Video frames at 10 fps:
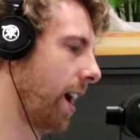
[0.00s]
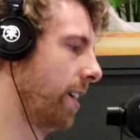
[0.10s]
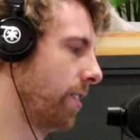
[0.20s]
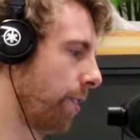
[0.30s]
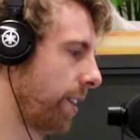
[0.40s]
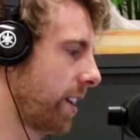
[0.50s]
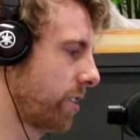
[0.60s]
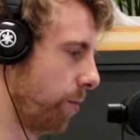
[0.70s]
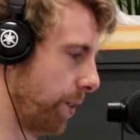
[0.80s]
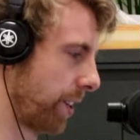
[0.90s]
And on that
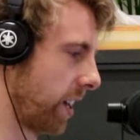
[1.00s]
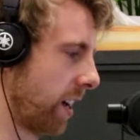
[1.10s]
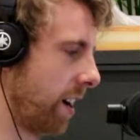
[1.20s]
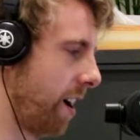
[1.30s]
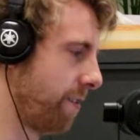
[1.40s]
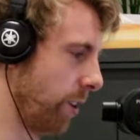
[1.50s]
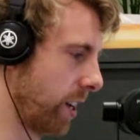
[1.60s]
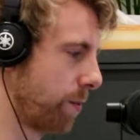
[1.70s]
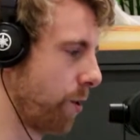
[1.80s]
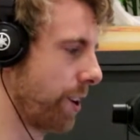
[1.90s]
topic, like I feel
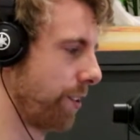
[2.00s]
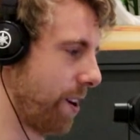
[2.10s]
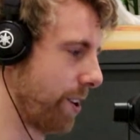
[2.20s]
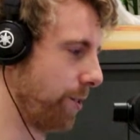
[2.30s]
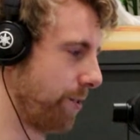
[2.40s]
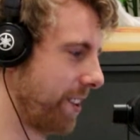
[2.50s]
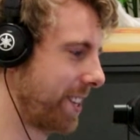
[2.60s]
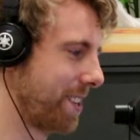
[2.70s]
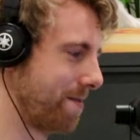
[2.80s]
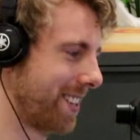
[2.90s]
like a broken record with
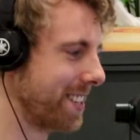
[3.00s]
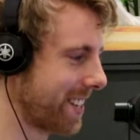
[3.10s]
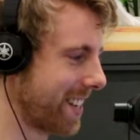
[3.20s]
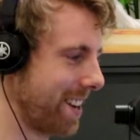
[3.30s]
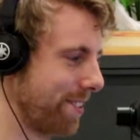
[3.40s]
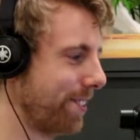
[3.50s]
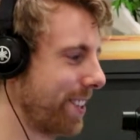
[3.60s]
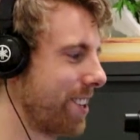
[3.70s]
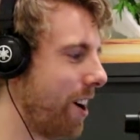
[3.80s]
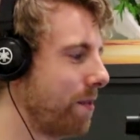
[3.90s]
this tip since I say it all
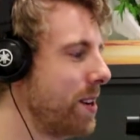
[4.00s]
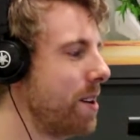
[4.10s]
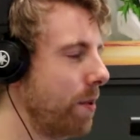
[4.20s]
the time,